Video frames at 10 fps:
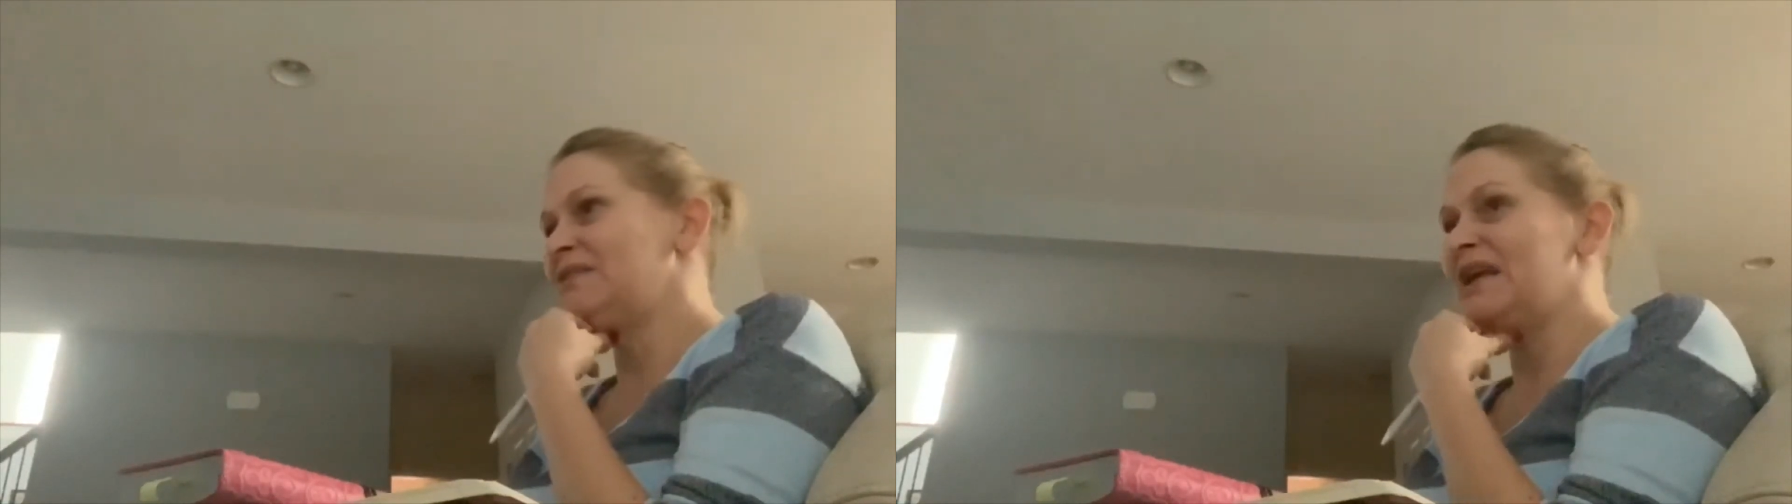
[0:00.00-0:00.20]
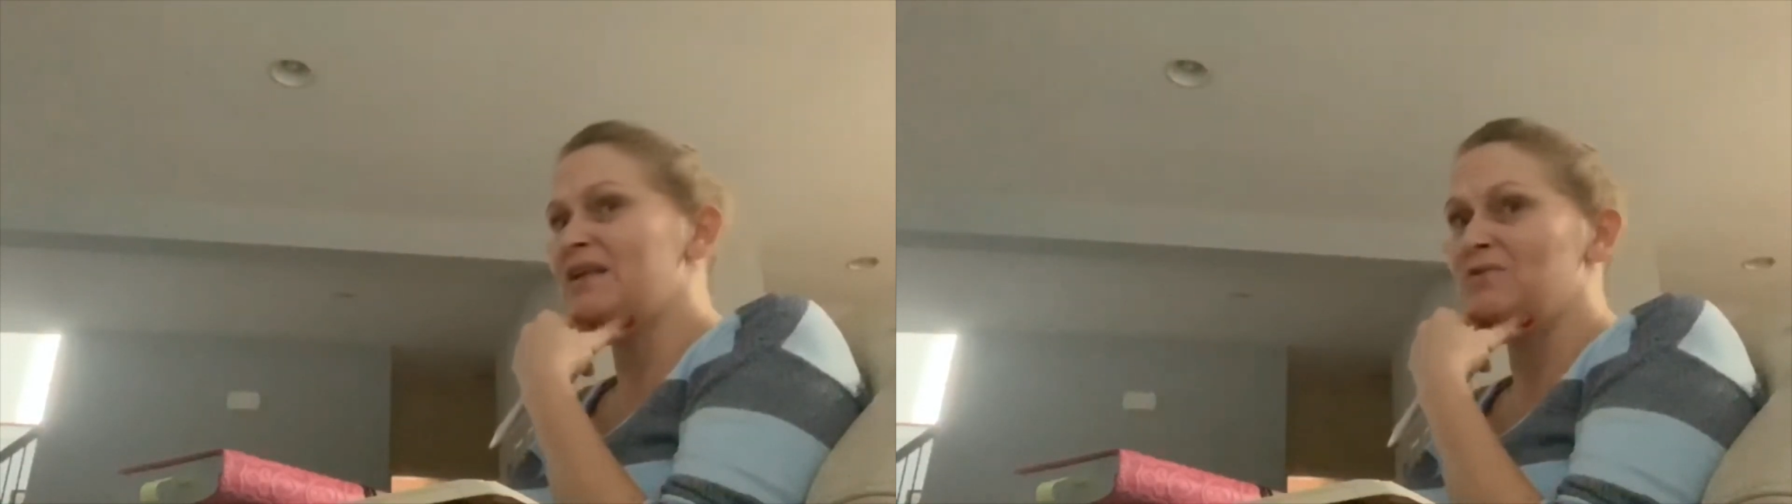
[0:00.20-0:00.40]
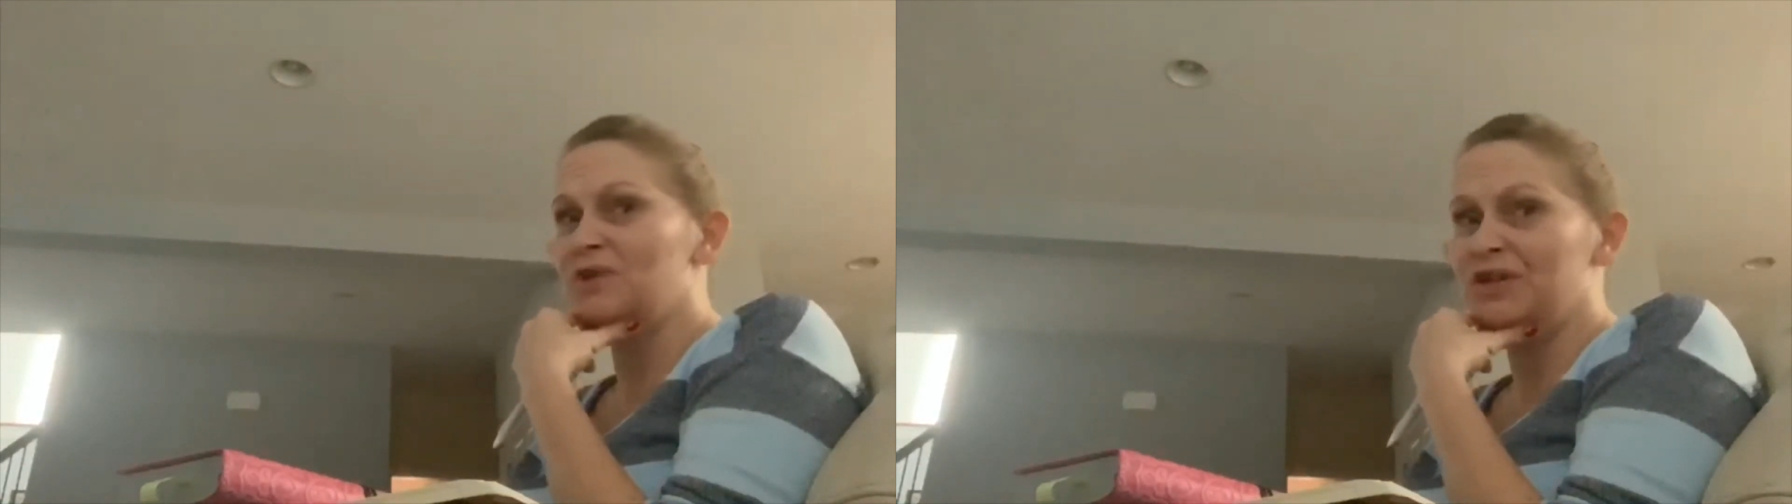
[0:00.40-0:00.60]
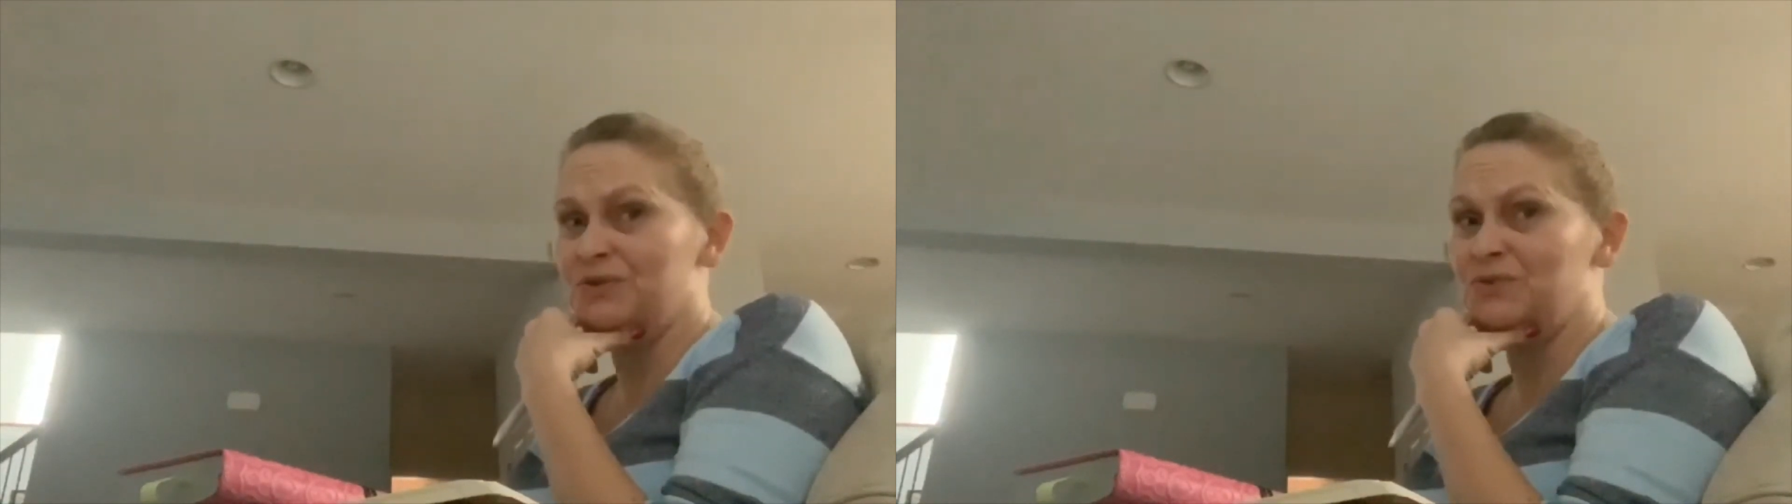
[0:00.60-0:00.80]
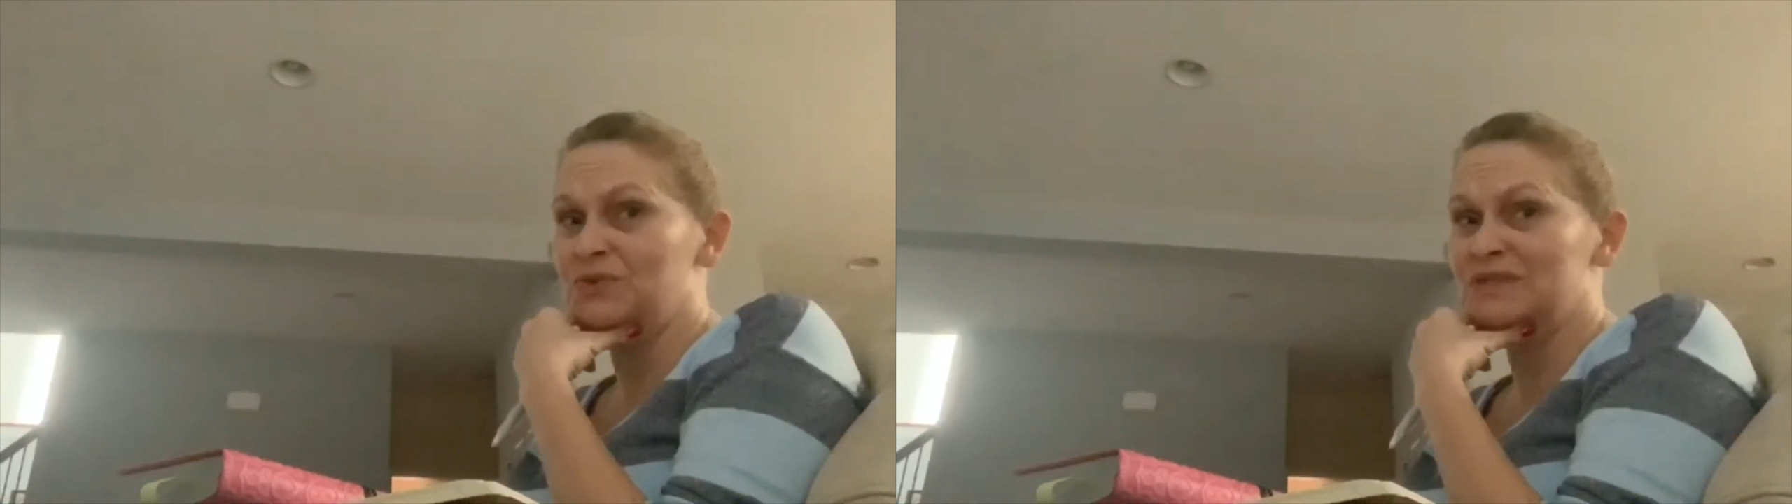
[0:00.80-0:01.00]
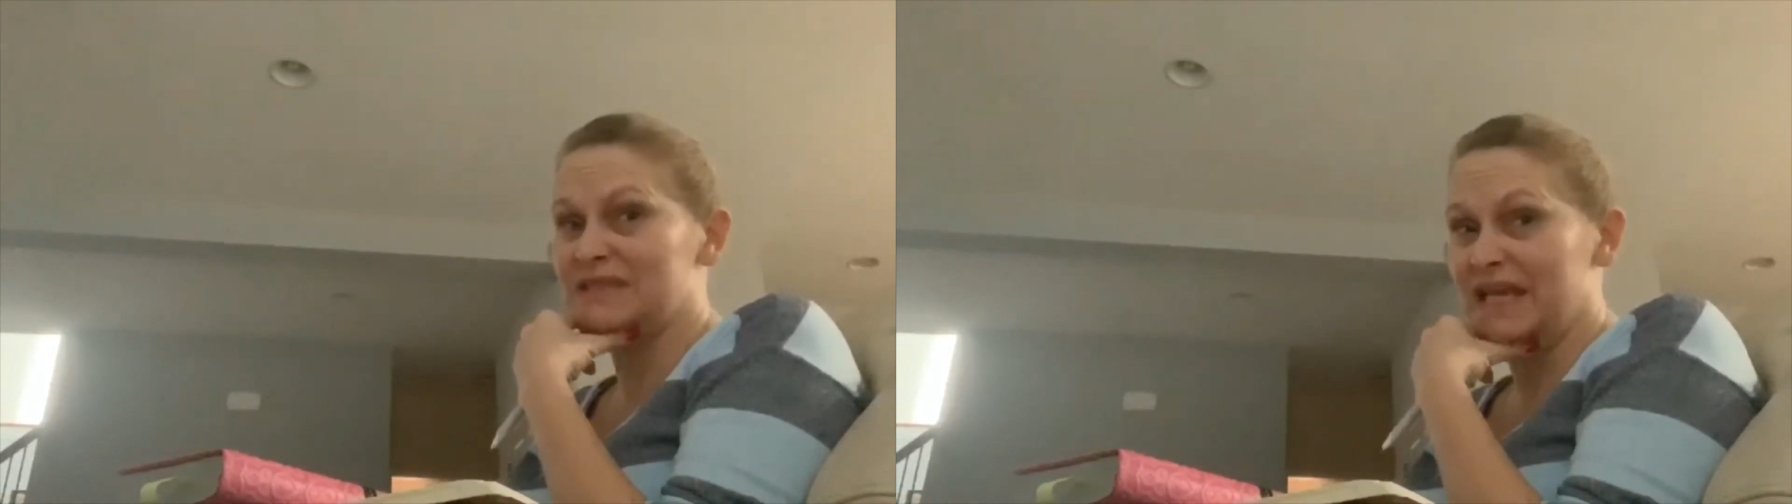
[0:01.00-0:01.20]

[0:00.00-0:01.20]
don't care what you